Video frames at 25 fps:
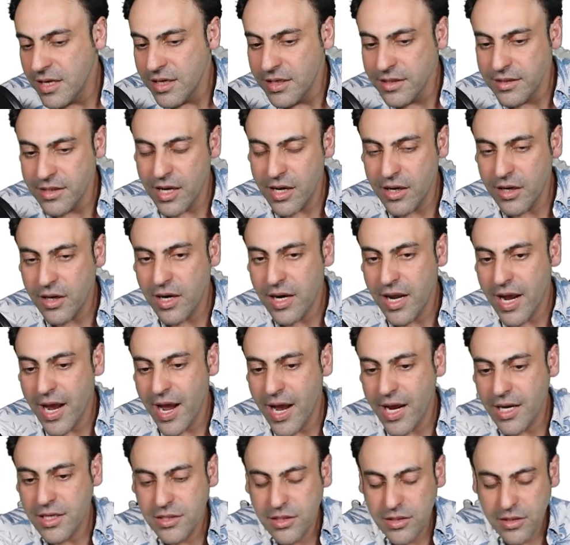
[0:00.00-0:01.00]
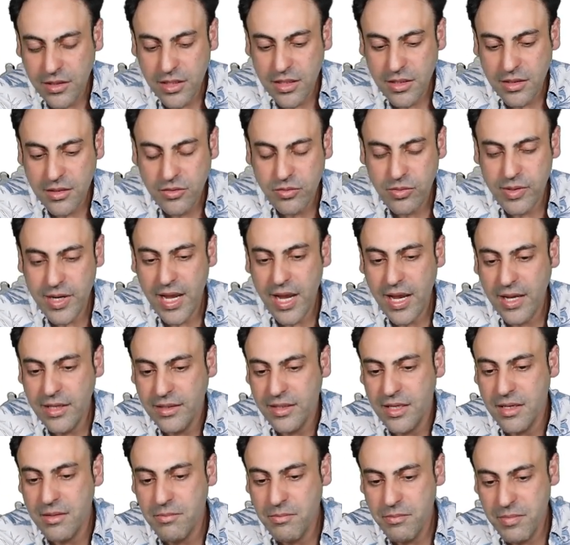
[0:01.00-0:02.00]
they're going to actually create
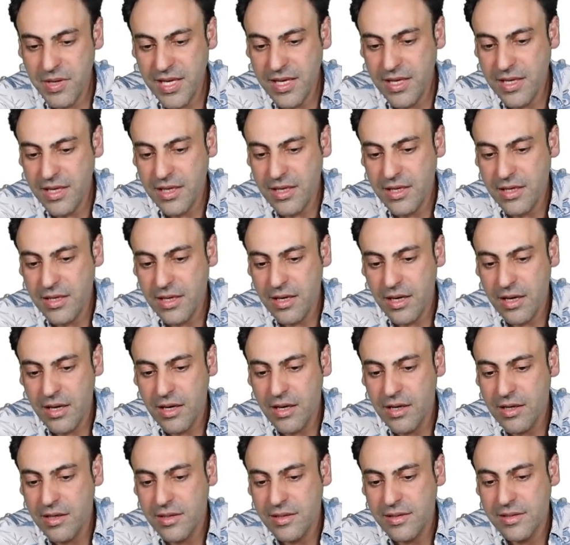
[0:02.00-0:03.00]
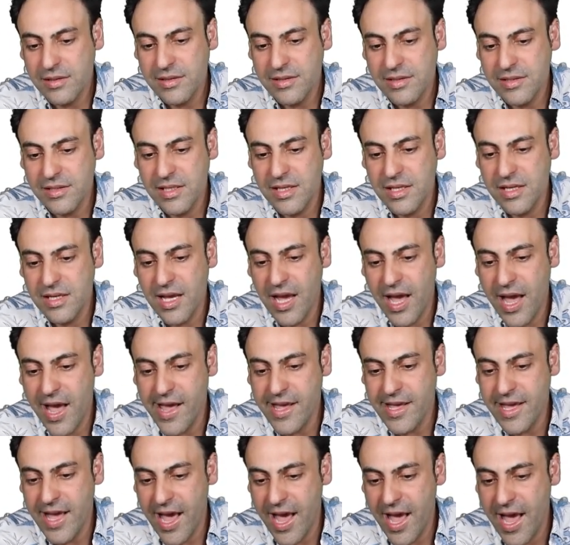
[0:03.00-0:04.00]
the
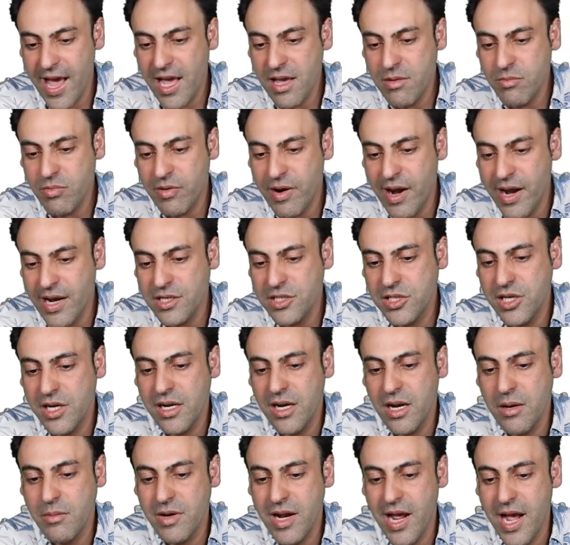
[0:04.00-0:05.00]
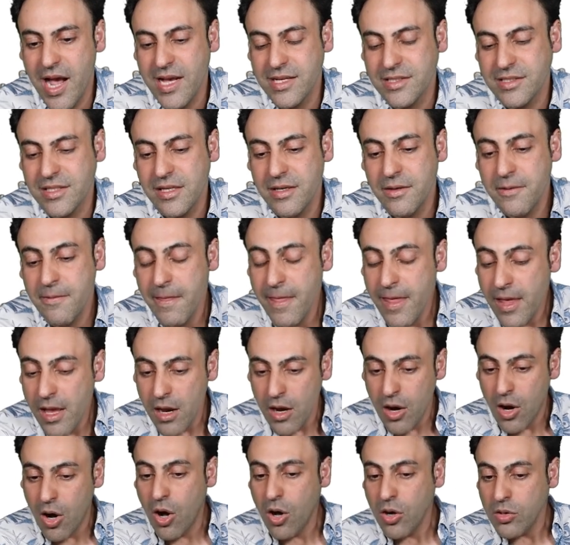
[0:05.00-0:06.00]
BCAA branch chain amino acid.
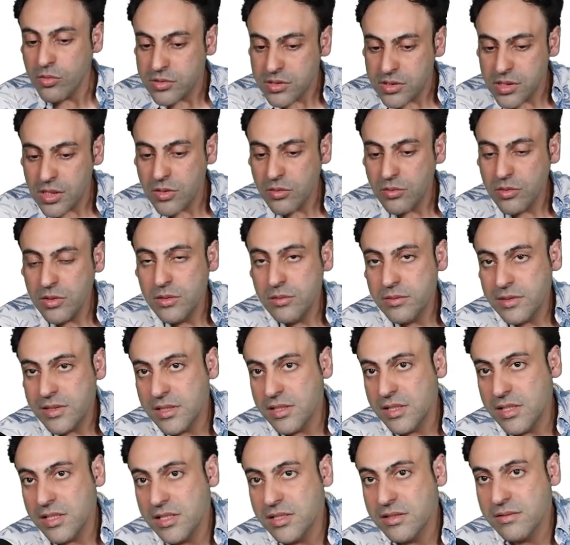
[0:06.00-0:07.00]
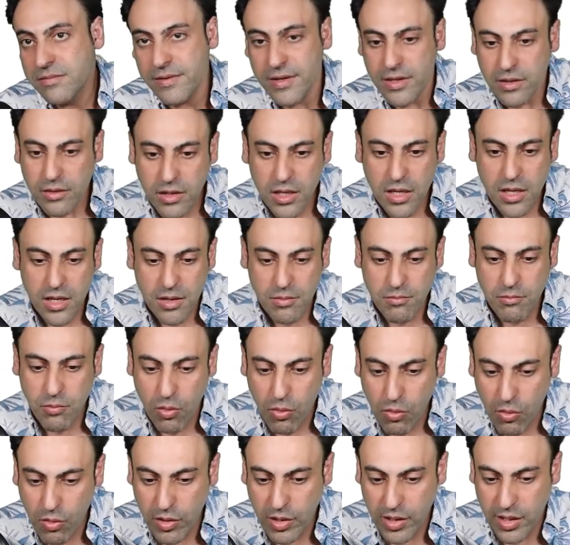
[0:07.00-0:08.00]
Also, leucine is very
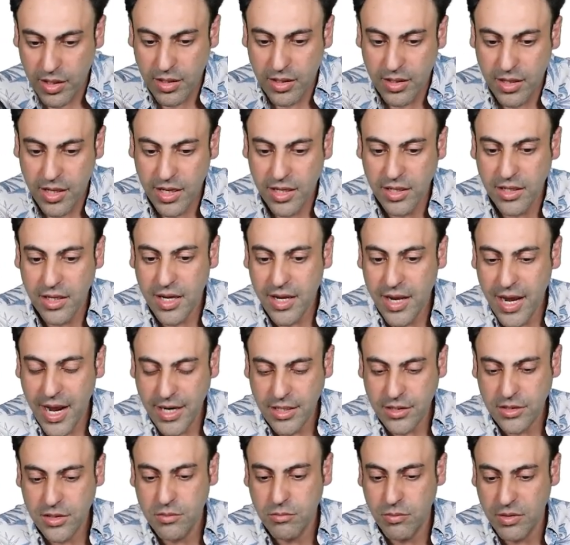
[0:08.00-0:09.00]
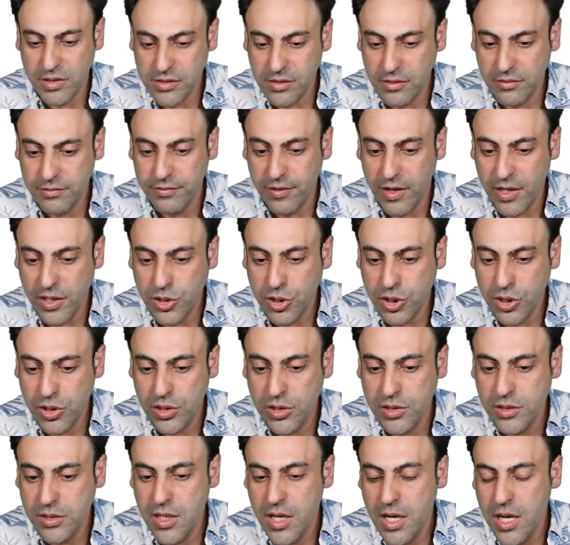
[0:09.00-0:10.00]
important in the actually muscle
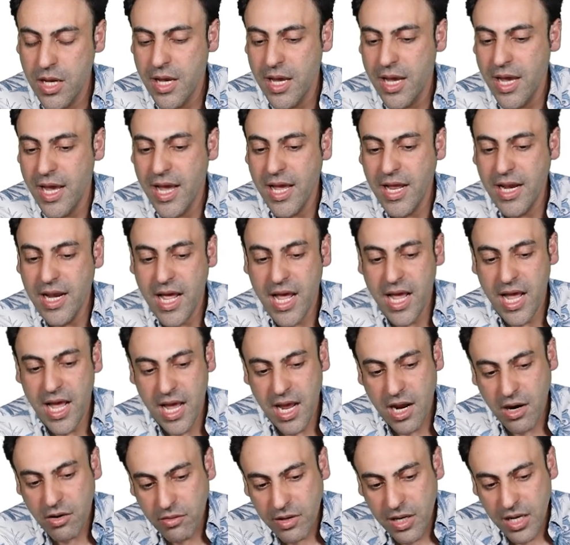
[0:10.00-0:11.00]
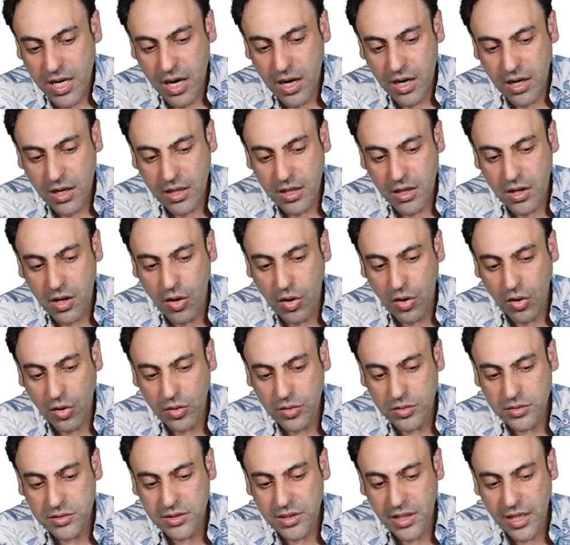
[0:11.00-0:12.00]
function in the area
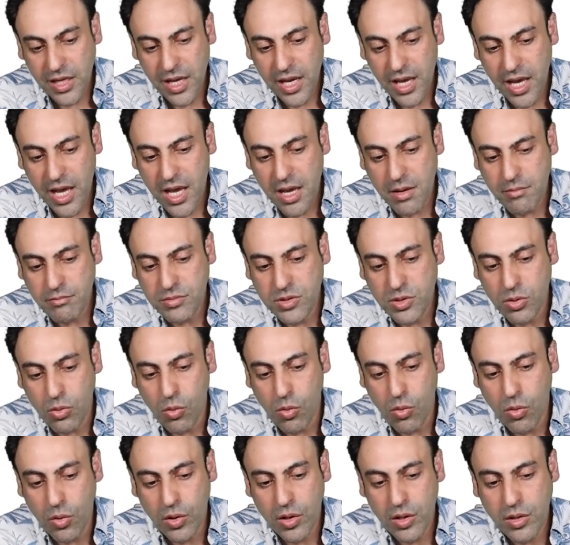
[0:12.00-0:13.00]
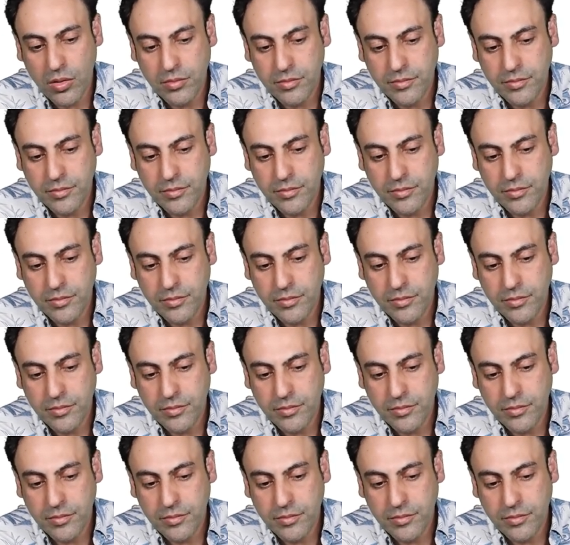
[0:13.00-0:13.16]
called mTOR.